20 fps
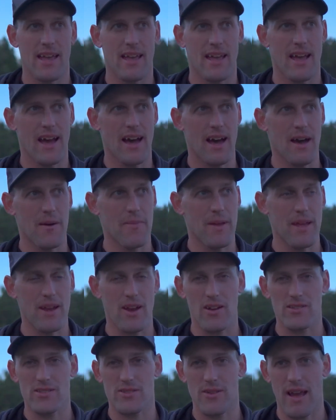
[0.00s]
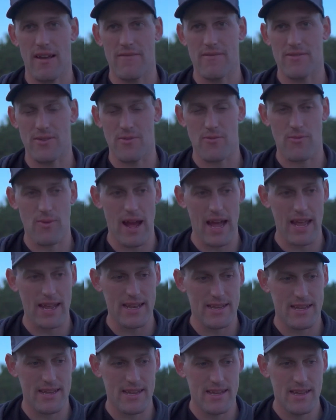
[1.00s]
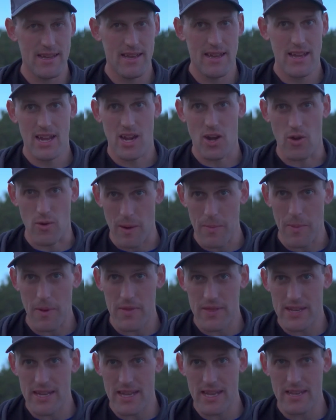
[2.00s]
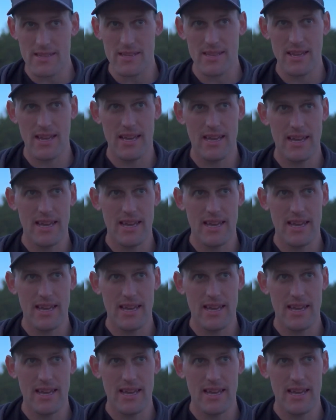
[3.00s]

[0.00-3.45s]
and also having the right grip on the disc.